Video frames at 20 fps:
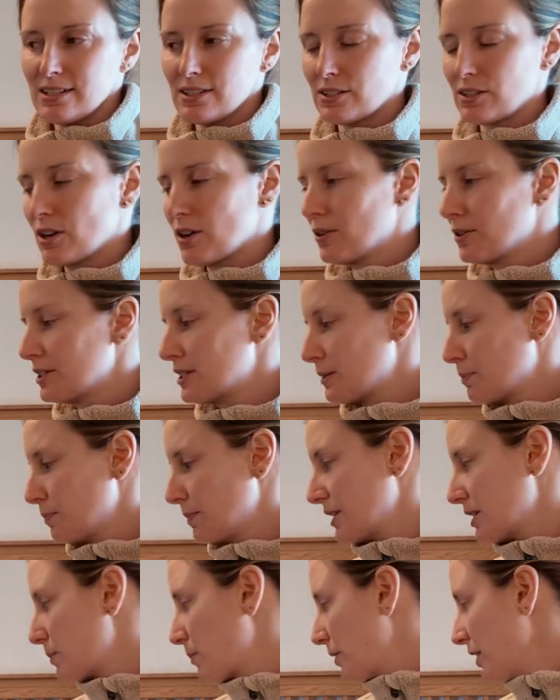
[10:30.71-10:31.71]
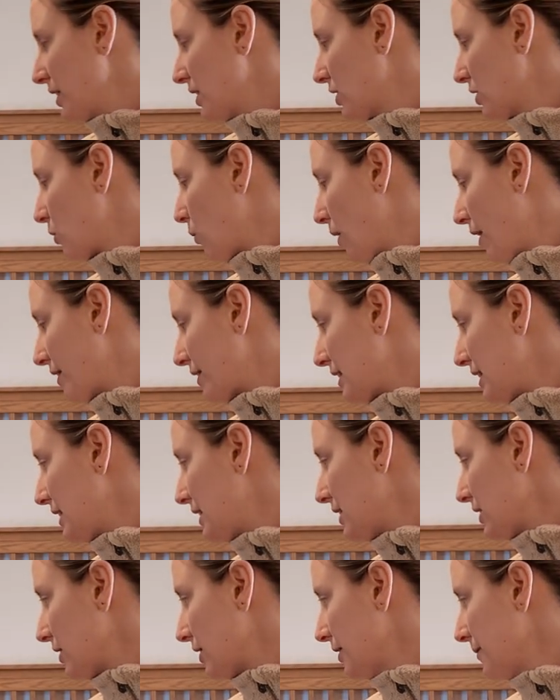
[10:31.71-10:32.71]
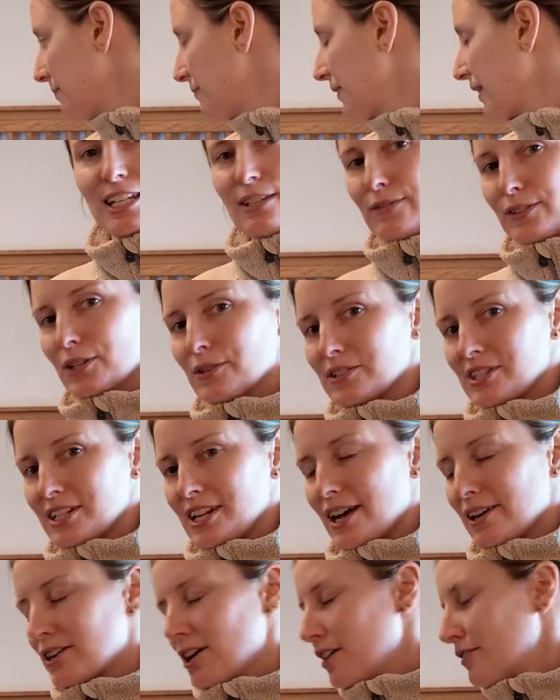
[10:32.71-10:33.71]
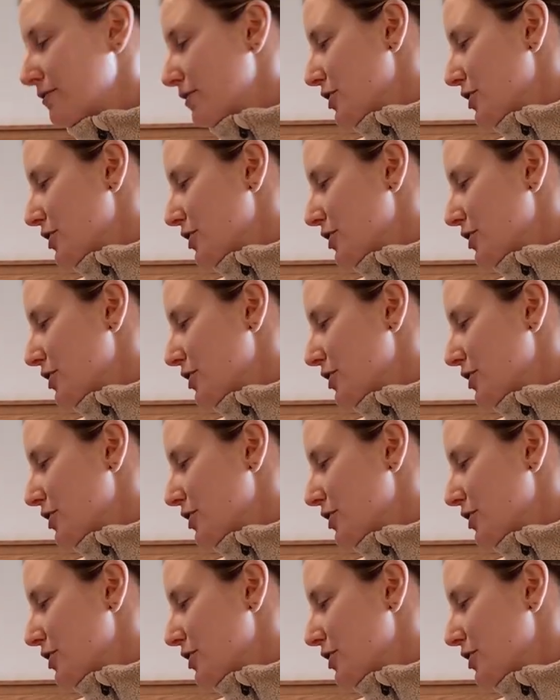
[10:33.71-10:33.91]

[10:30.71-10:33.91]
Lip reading: So it's pretty good quality gear, even though it's a knockoff